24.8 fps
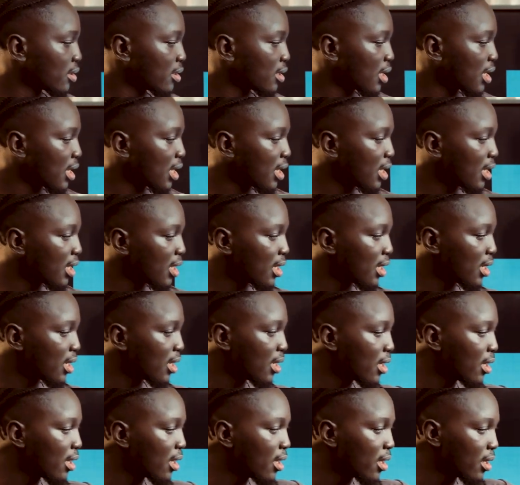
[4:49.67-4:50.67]

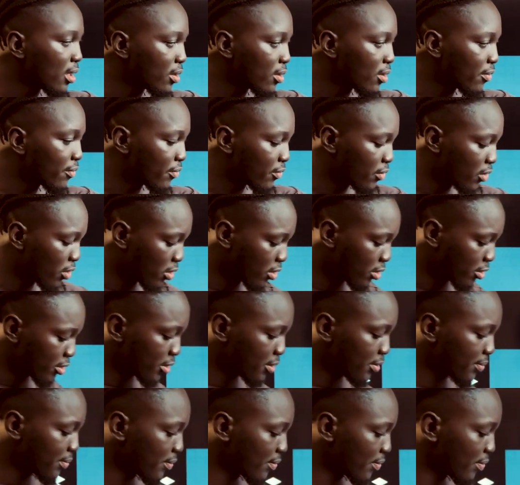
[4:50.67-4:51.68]
And of
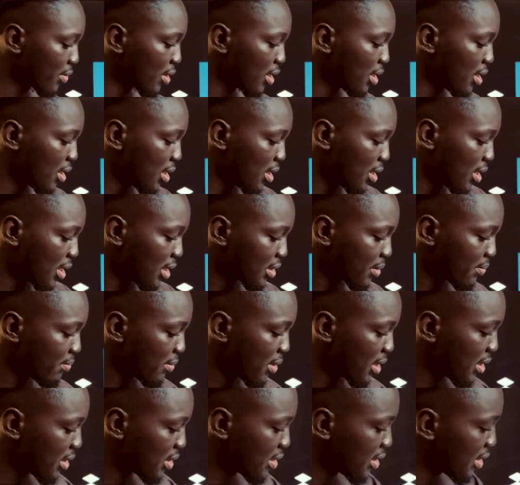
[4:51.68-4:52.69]
course, let's
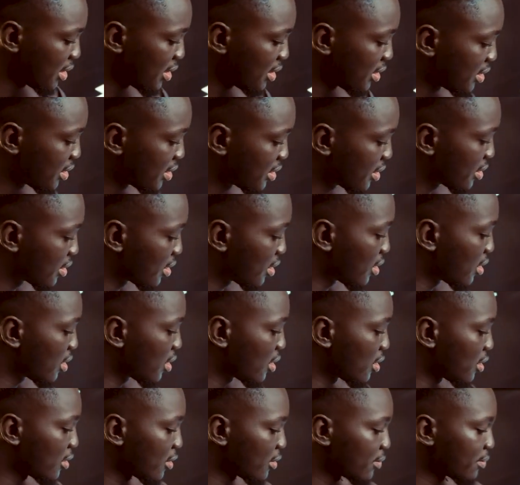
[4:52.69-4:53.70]
make this
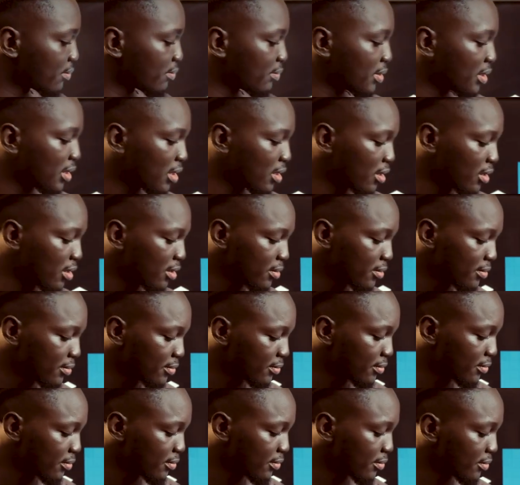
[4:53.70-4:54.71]
bigger
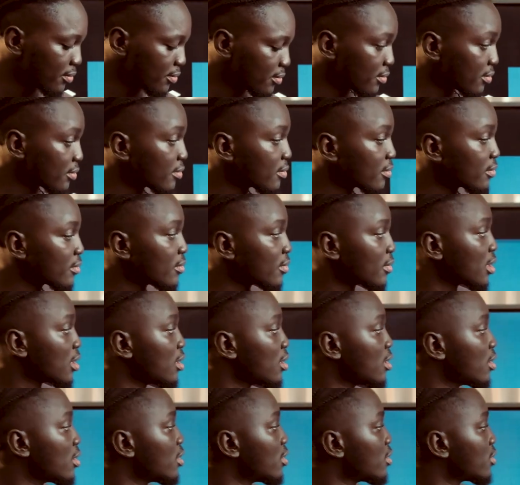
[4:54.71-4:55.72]

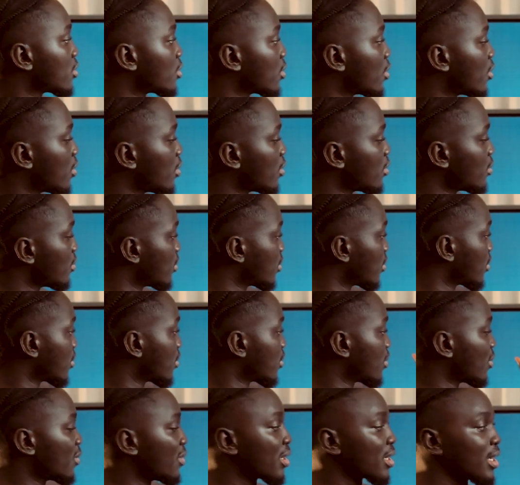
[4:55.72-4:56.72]
so
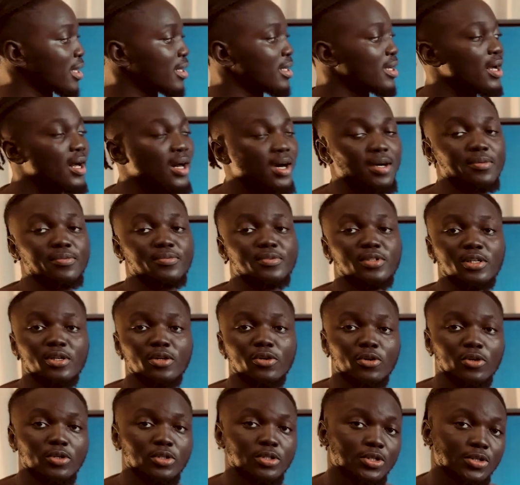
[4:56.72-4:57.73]
we can have the
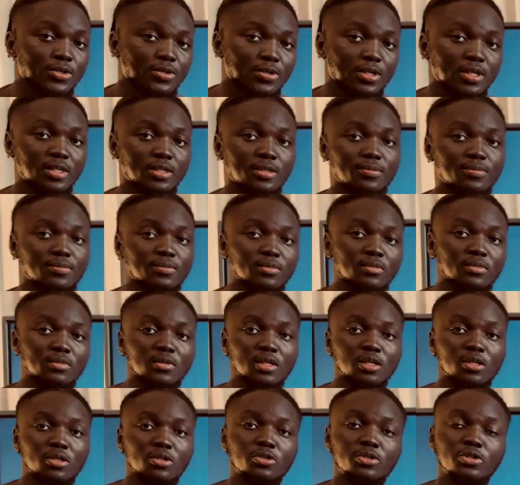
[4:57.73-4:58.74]
whole screen
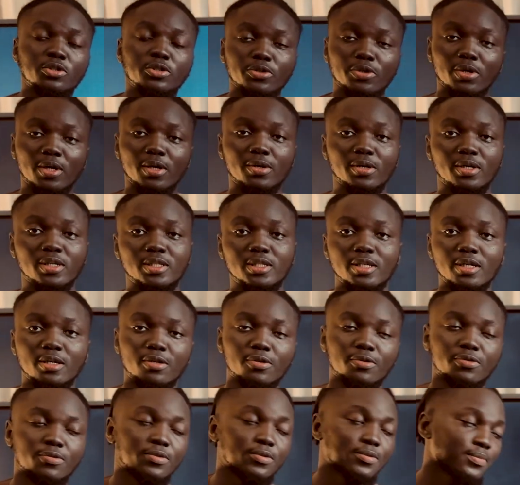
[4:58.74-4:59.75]
to
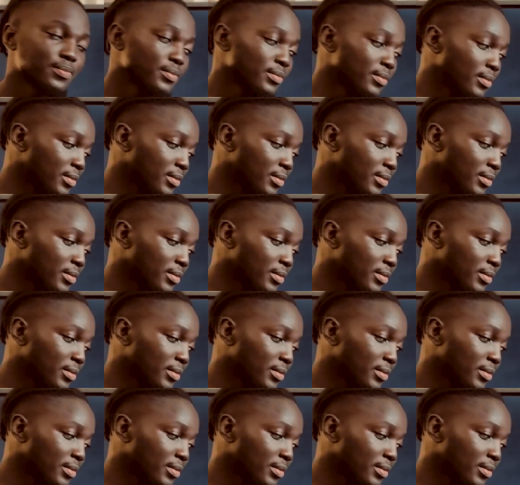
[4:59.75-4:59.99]
ourselves.